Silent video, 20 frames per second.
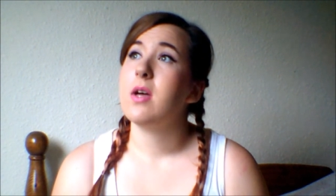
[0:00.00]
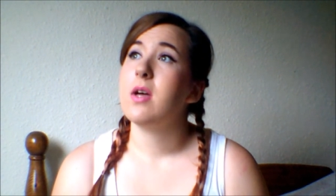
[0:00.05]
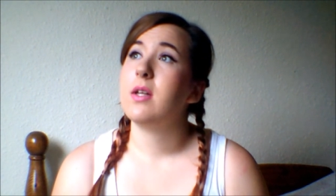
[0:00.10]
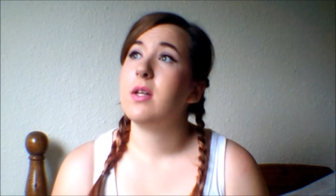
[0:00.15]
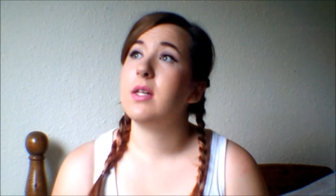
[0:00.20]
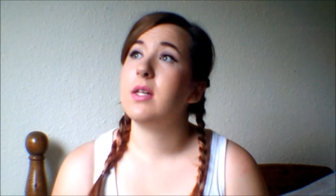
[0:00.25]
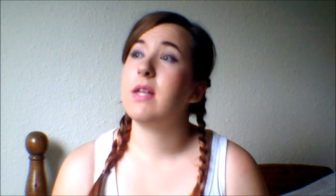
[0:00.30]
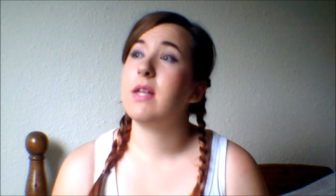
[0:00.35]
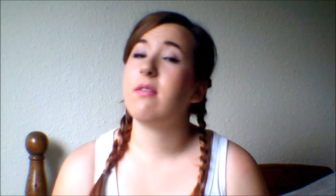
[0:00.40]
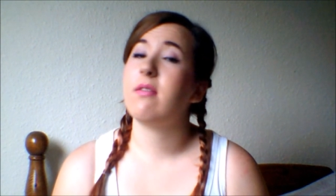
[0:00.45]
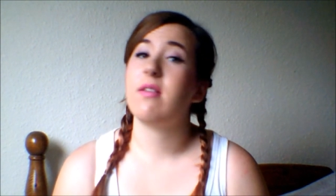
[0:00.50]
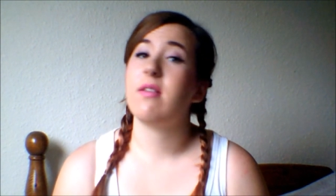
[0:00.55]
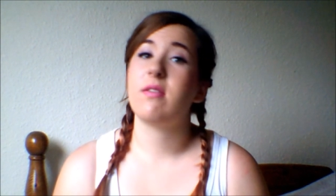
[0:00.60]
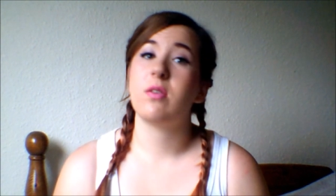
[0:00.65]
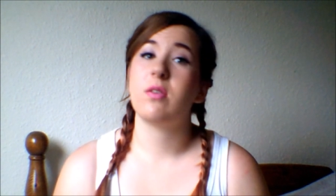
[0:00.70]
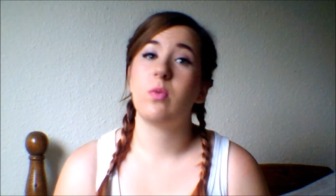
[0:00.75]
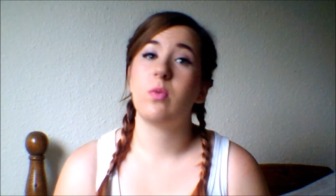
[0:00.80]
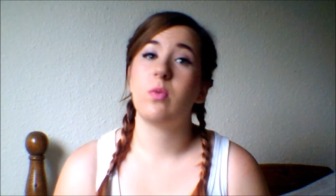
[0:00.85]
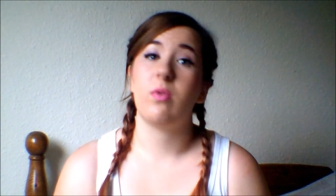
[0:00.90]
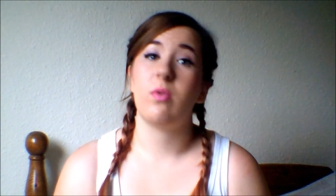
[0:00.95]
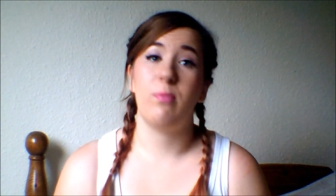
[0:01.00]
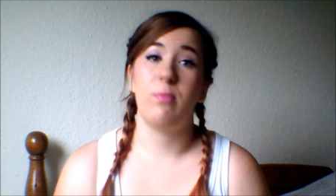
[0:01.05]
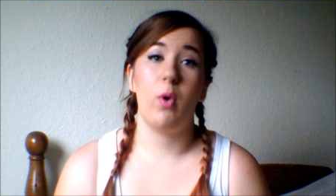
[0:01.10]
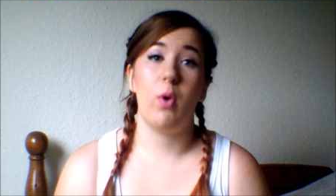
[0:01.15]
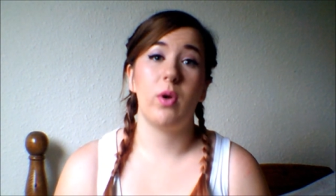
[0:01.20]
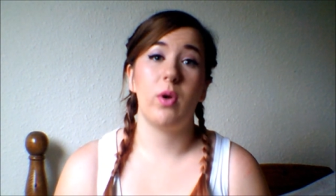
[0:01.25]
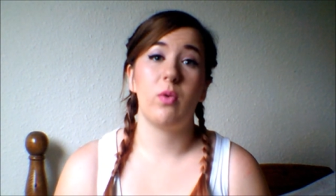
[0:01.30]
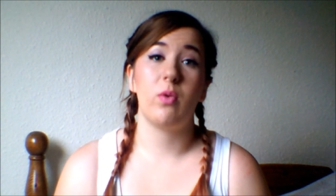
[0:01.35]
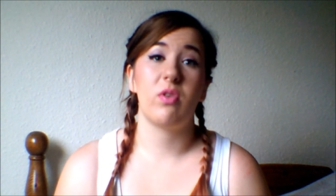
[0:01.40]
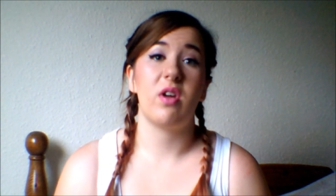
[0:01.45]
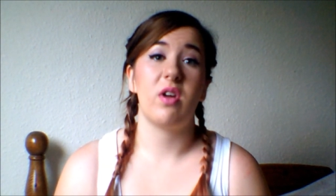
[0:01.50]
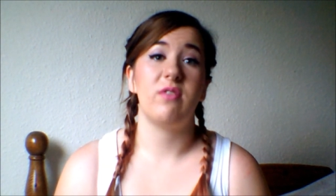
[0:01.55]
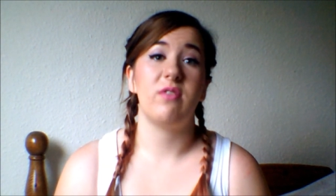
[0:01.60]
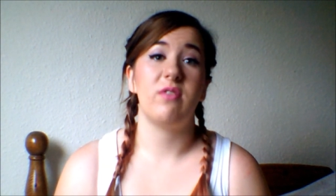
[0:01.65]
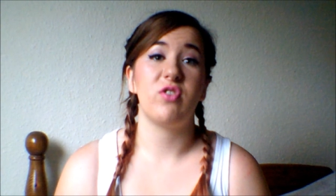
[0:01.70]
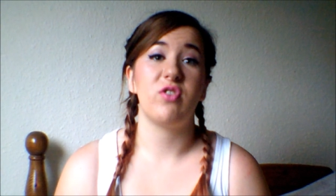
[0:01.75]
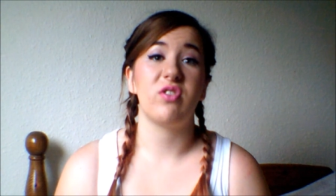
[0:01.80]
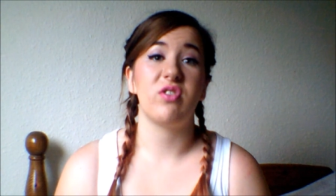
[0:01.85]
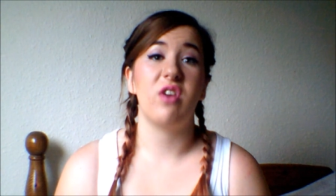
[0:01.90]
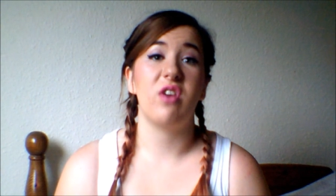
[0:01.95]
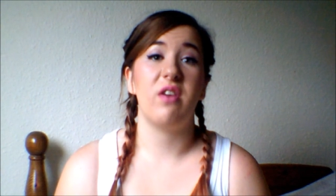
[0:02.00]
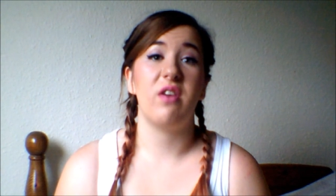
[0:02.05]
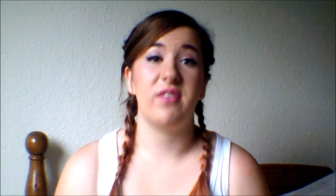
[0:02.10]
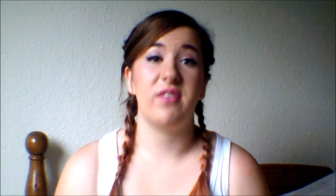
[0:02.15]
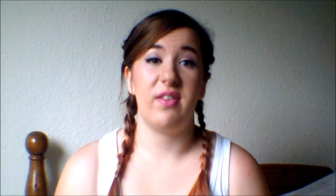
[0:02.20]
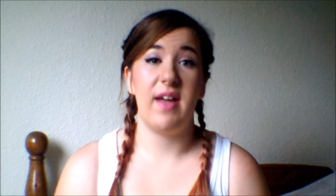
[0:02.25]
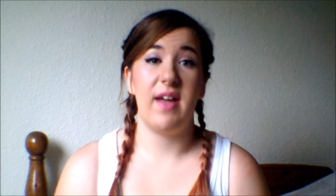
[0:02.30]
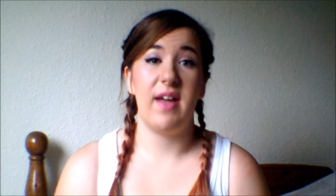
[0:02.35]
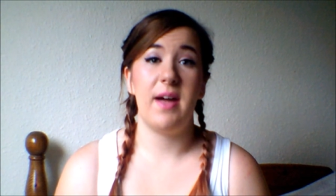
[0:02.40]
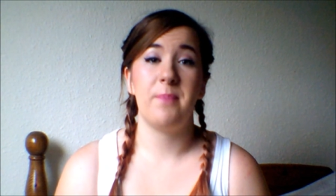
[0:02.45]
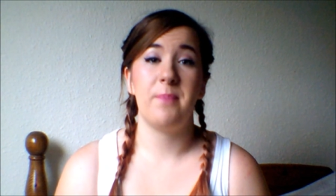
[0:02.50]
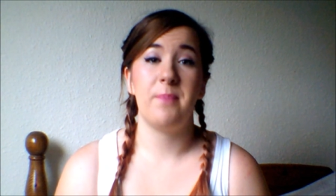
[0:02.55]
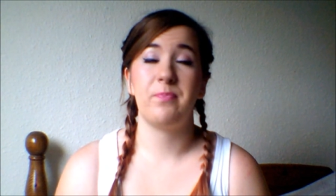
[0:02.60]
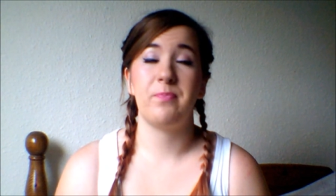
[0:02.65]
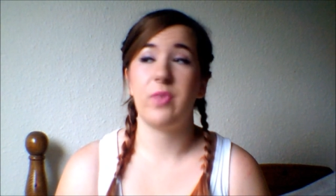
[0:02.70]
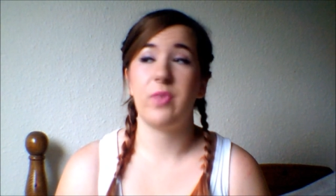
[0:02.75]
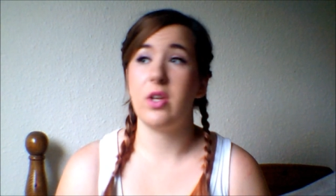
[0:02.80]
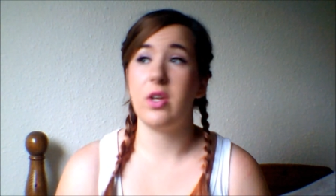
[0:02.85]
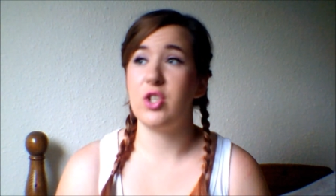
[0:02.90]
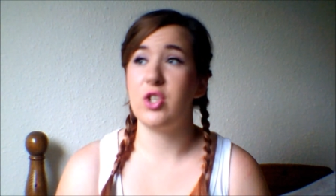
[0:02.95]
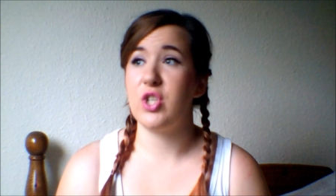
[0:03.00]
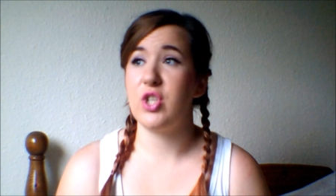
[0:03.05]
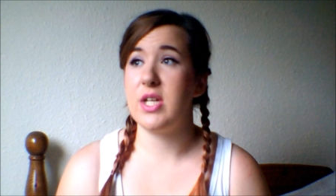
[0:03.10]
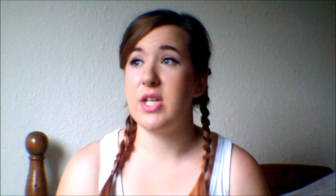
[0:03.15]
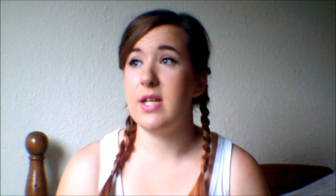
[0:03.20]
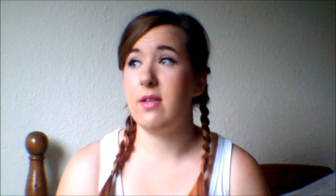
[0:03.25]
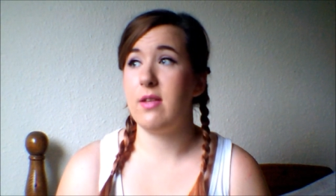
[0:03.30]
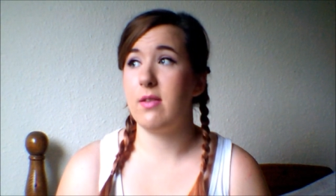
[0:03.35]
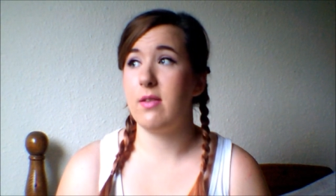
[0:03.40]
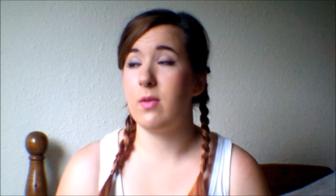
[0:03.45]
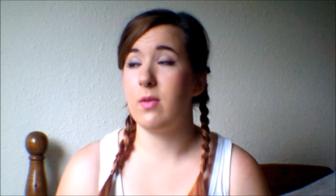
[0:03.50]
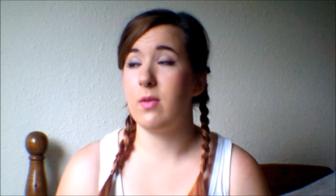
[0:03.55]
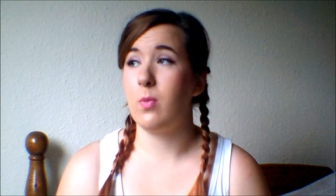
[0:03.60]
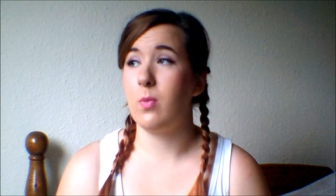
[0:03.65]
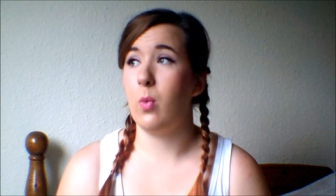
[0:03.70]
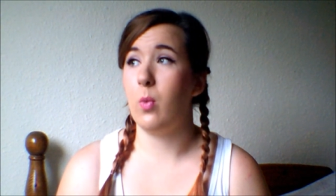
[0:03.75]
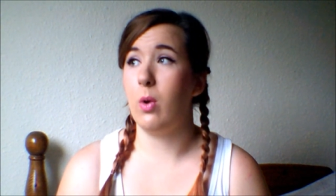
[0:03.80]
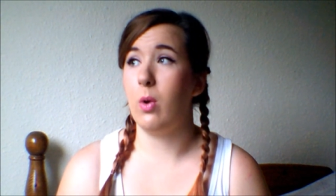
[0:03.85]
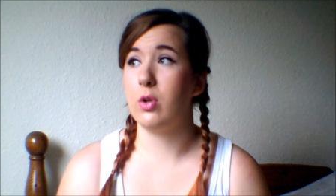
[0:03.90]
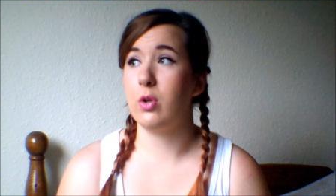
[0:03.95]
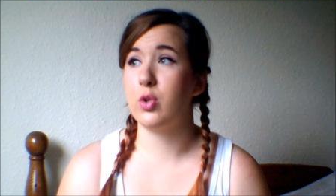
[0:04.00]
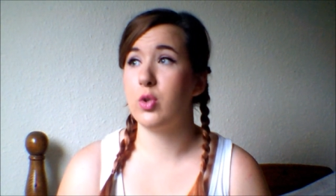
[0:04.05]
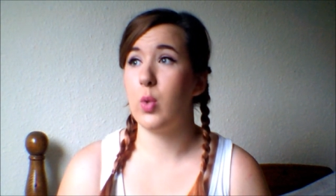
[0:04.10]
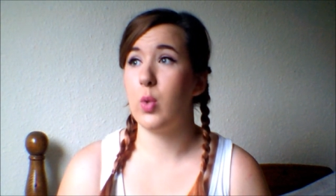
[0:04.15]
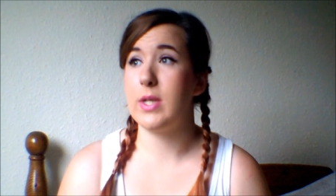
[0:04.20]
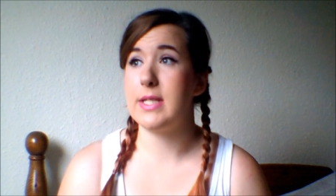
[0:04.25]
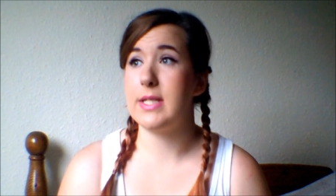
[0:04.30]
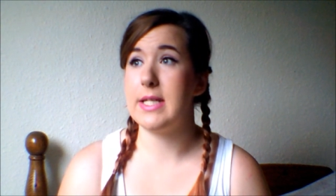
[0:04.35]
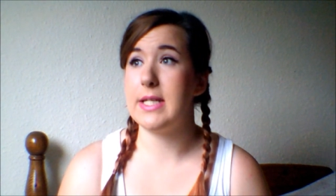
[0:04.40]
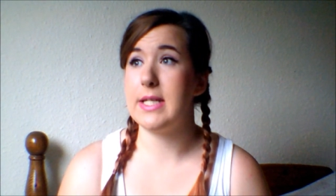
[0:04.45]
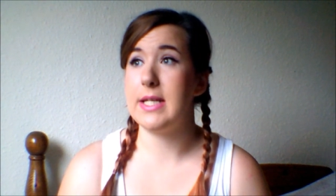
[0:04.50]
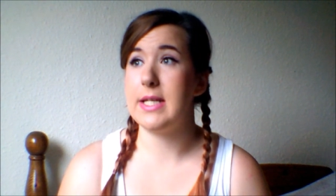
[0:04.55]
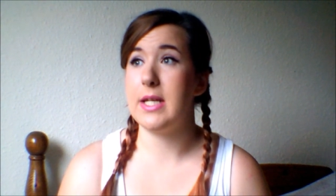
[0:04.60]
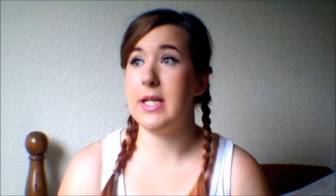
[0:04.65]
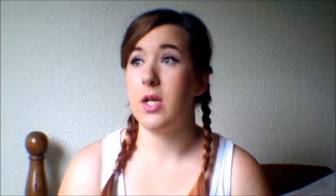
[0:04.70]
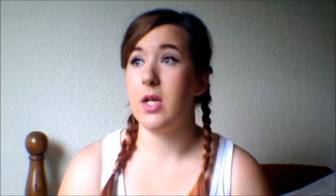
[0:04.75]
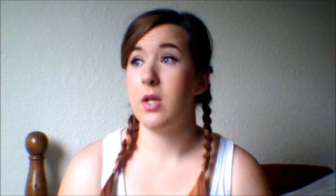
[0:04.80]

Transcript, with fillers: little sister was born, it was kind of just after that, and she's what, 20,